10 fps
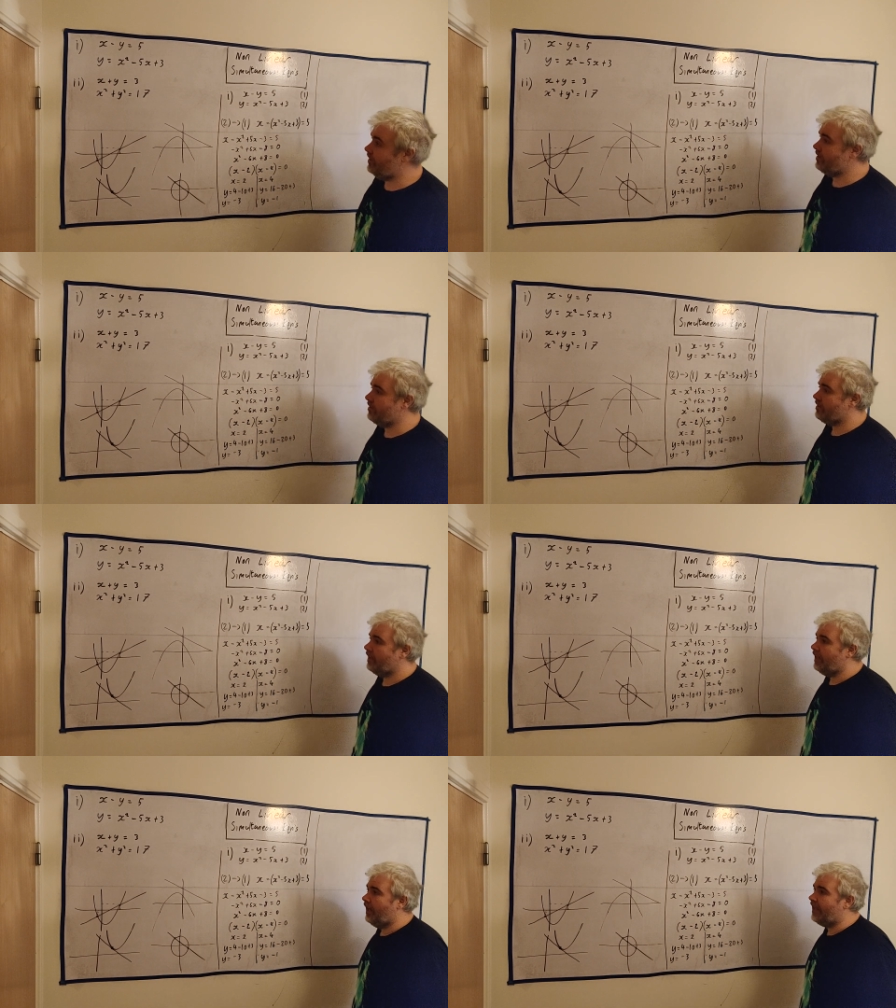this.
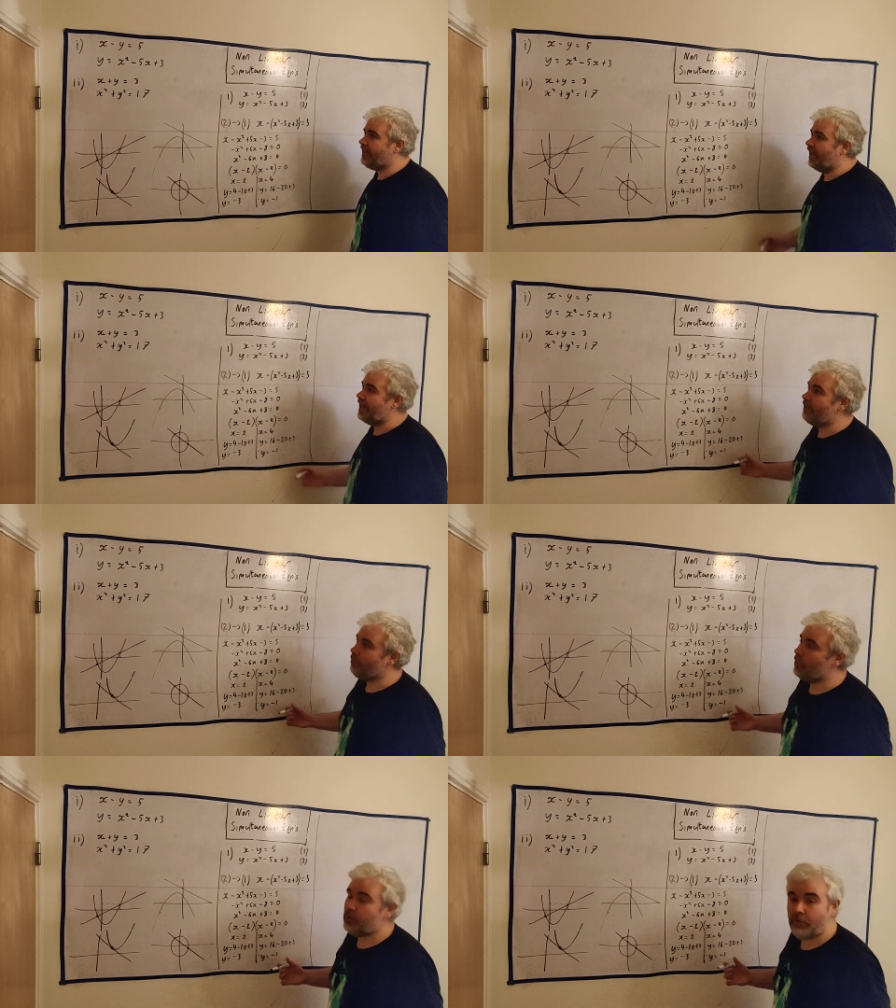Again,
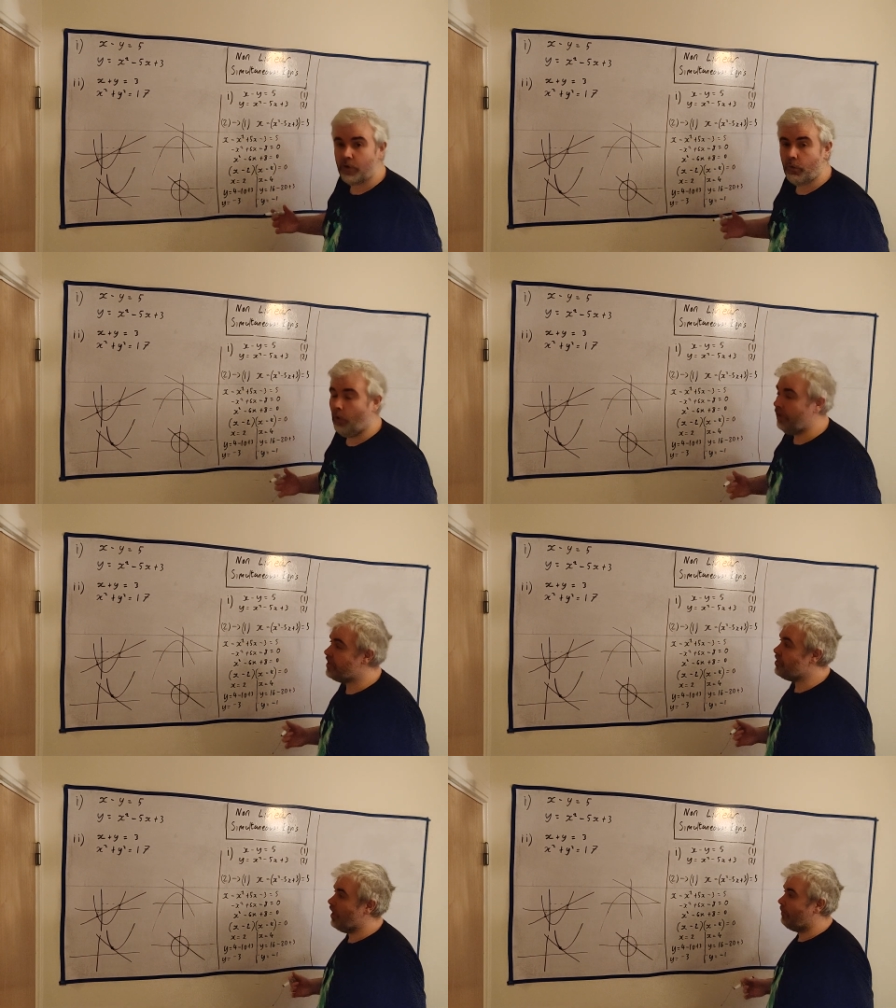if we were doing
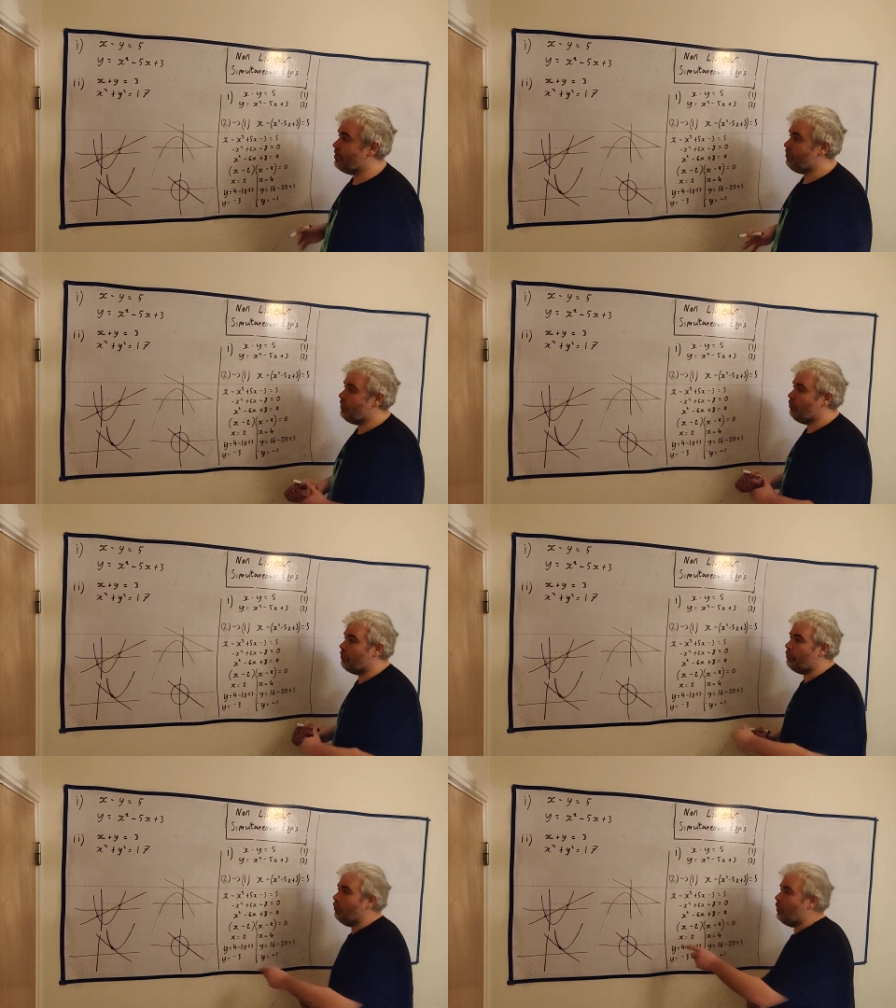coordinate geometry,
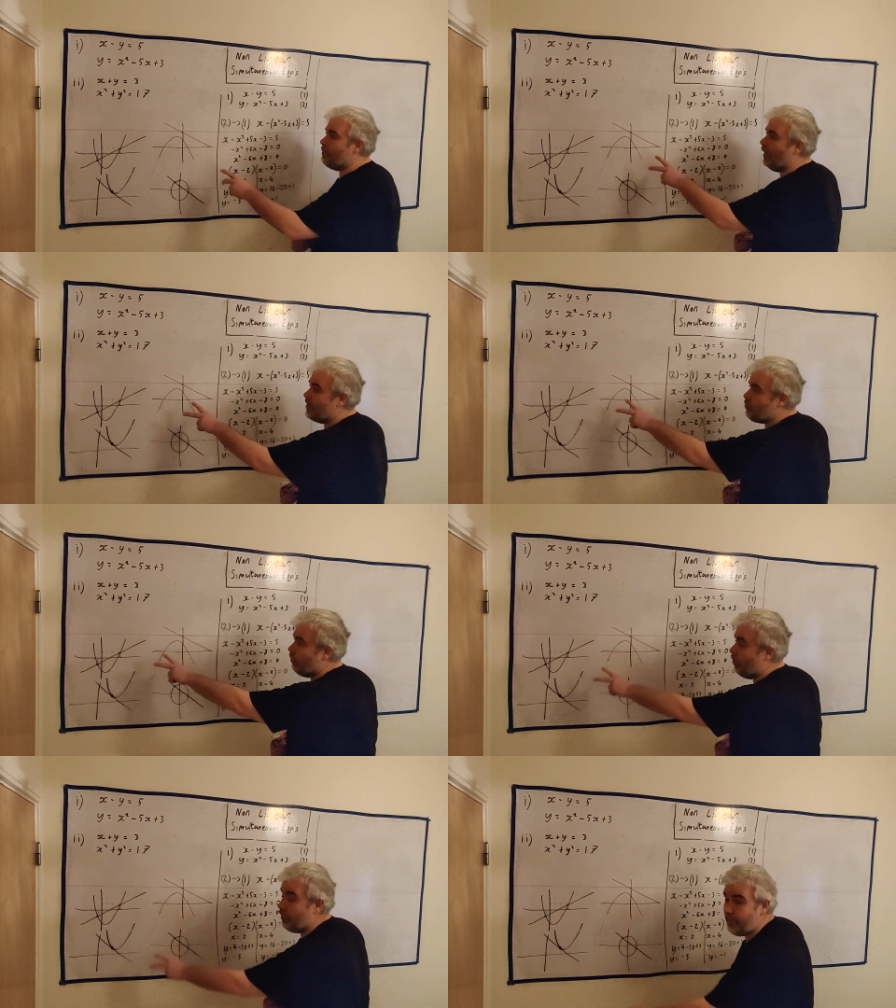we might
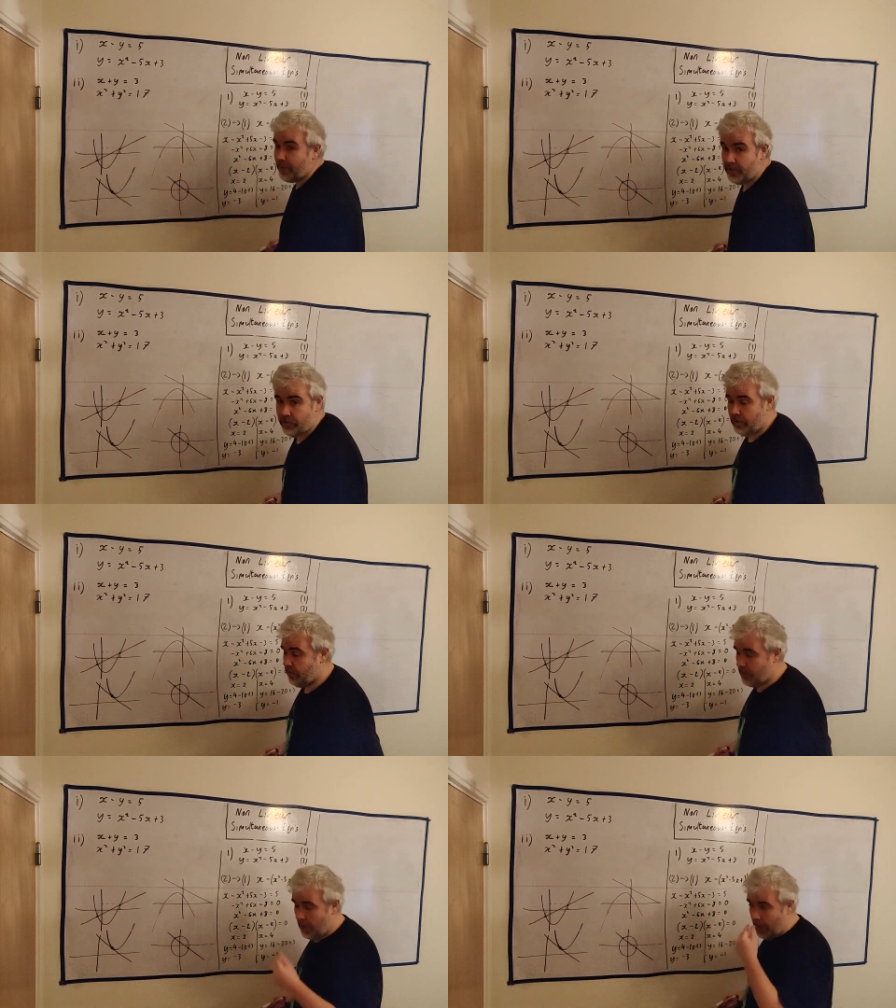draw a
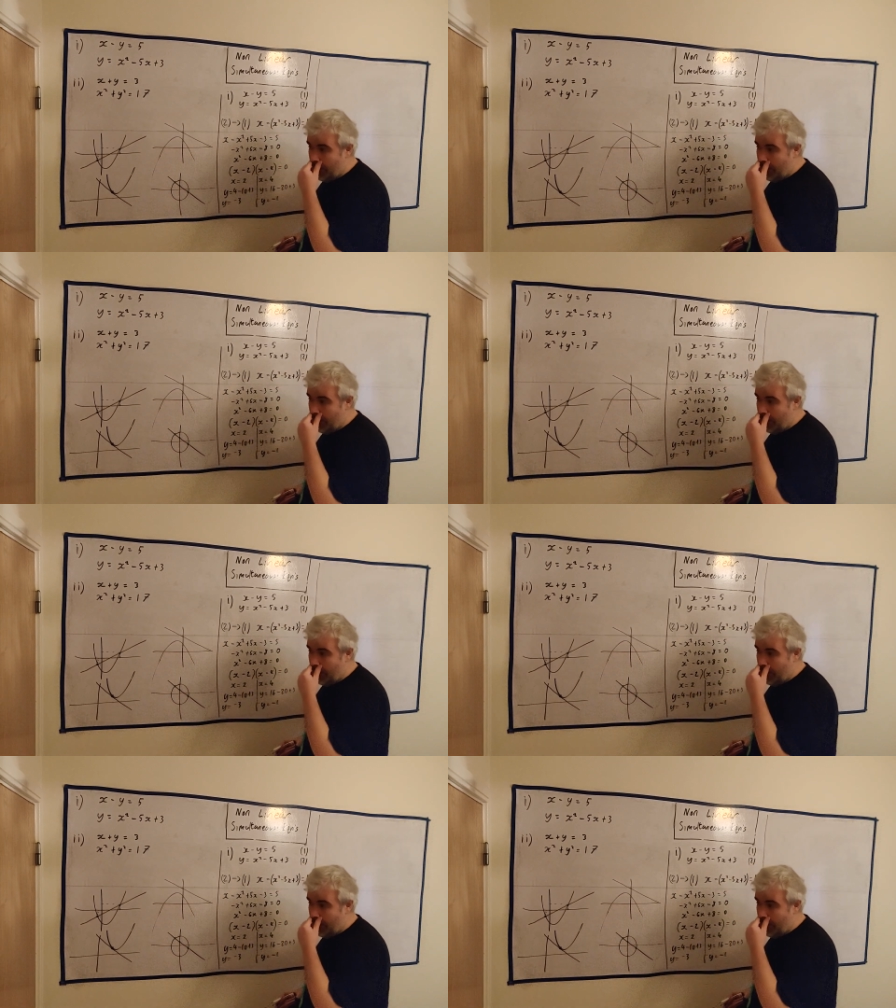picture.